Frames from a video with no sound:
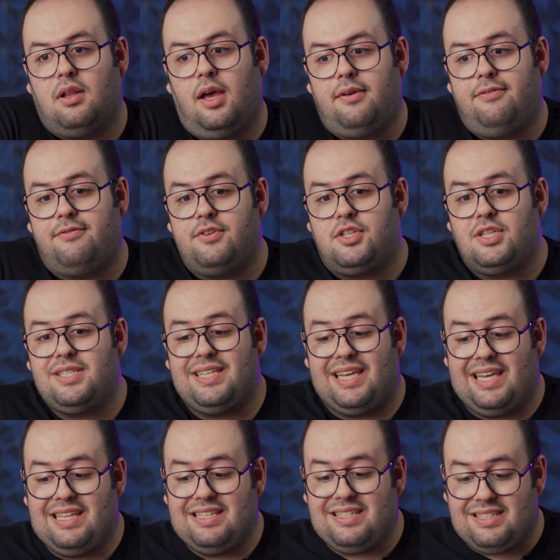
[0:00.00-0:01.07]
life, which is
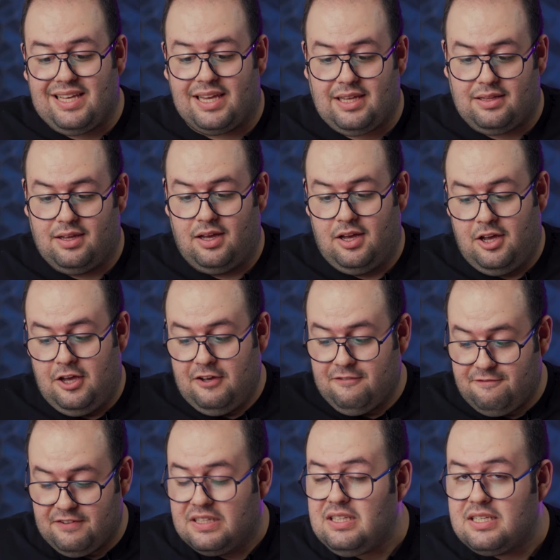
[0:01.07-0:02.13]
insane.
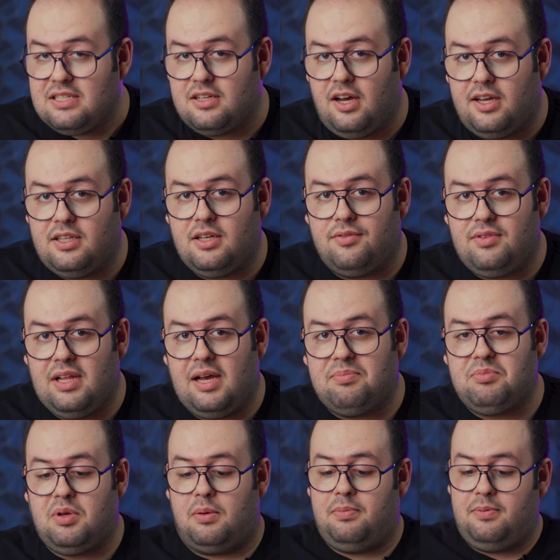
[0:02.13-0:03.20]
With this kind of
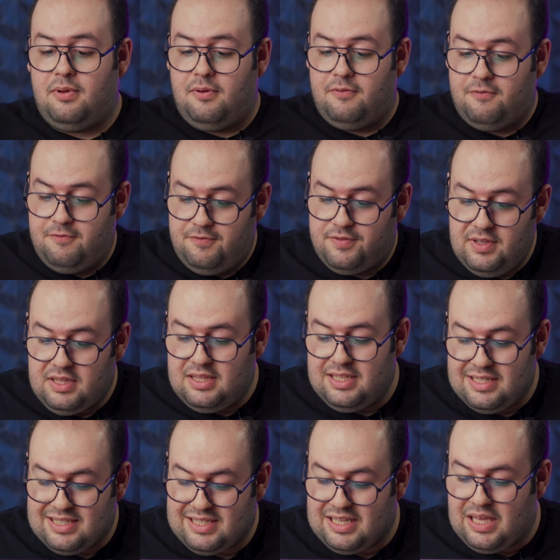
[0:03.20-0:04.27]
laptop, with
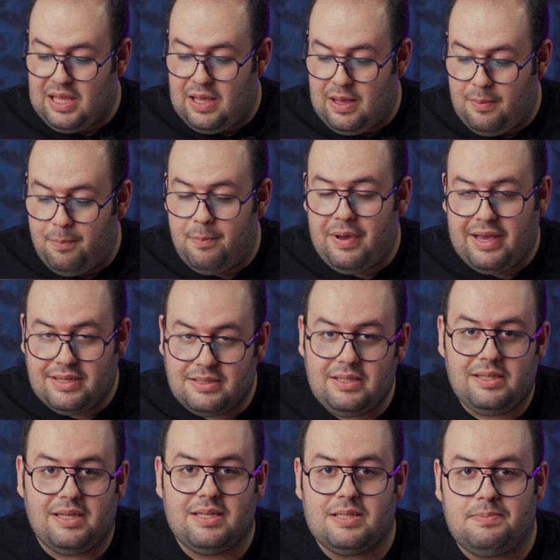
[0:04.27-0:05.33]
this
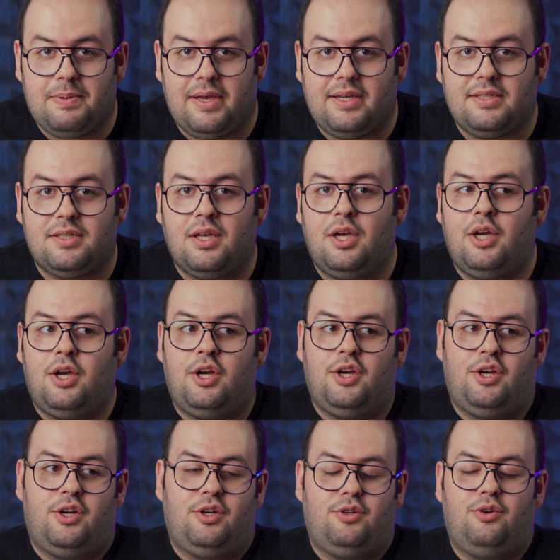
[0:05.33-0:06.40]
amazing specs,
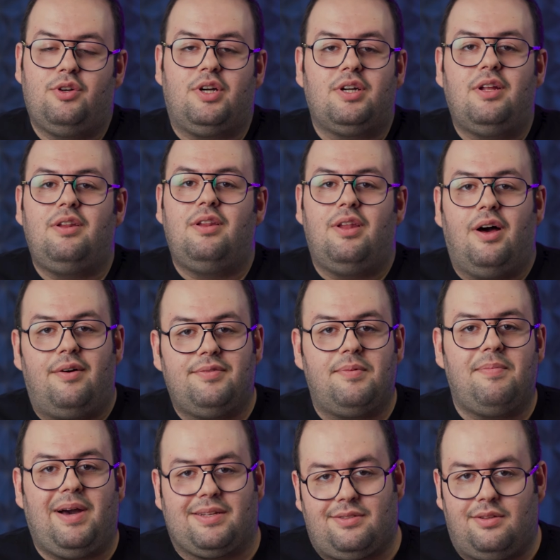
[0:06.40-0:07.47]
you're gonna love the
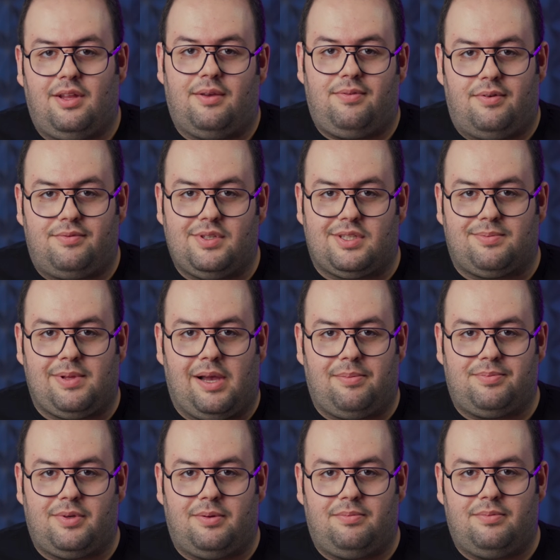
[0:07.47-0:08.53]
battery life of this
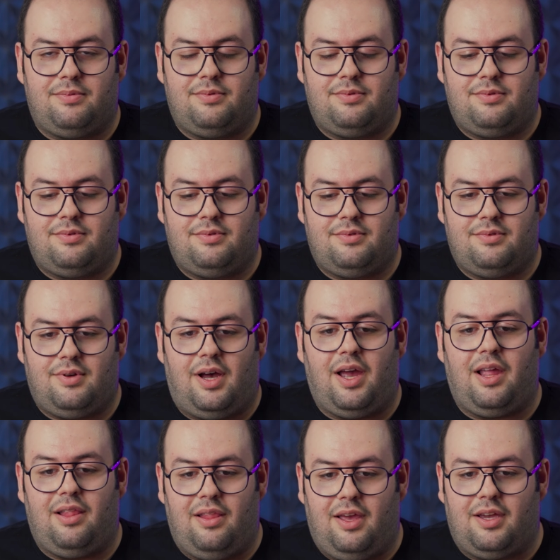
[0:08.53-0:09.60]
laptop.
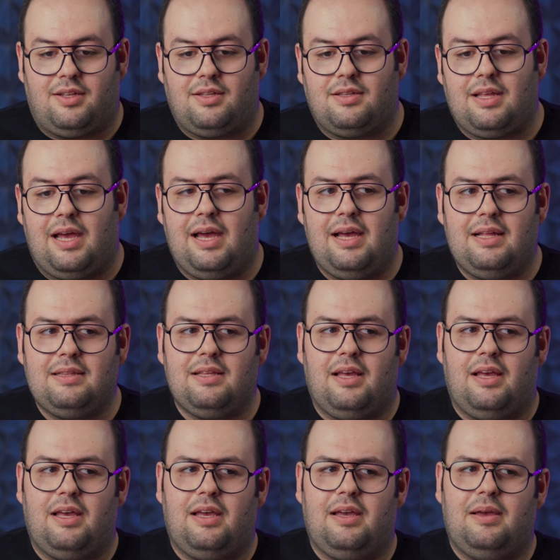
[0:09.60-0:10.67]
I liked it.
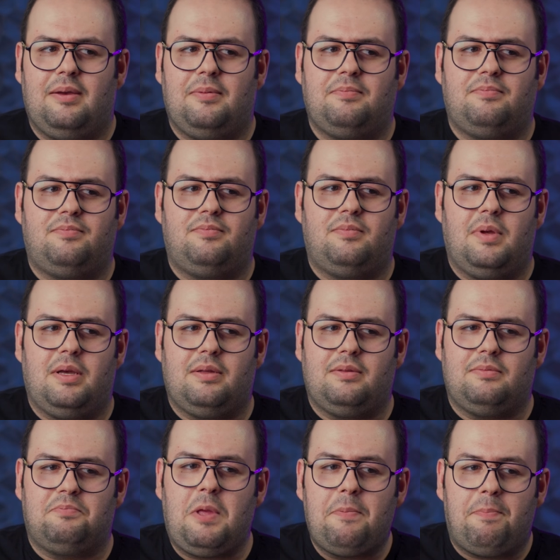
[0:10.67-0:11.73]
And
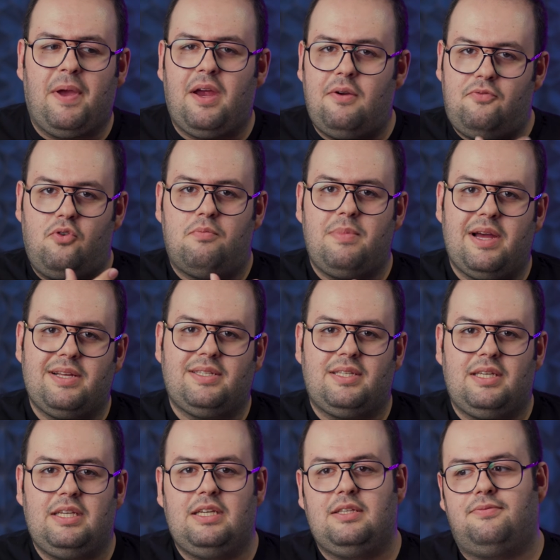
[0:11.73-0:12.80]
the performance
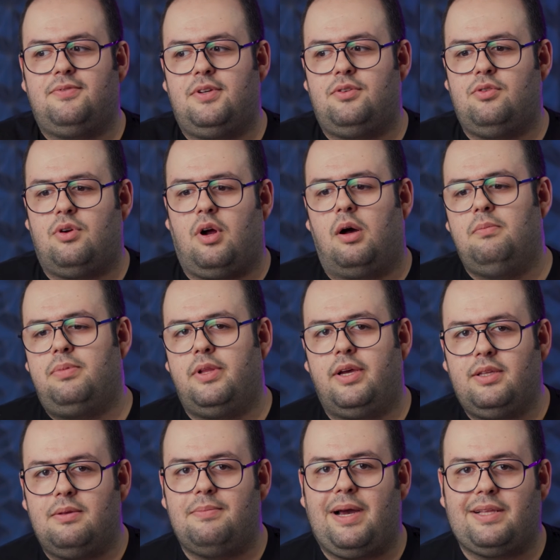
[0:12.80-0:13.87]
hit when you
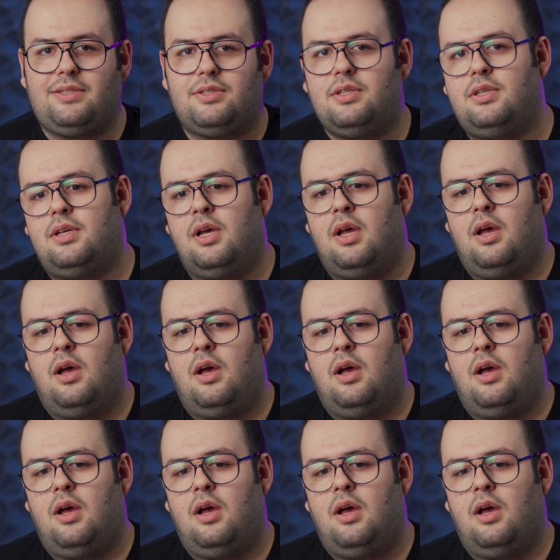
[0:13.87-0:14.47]
unplug the battery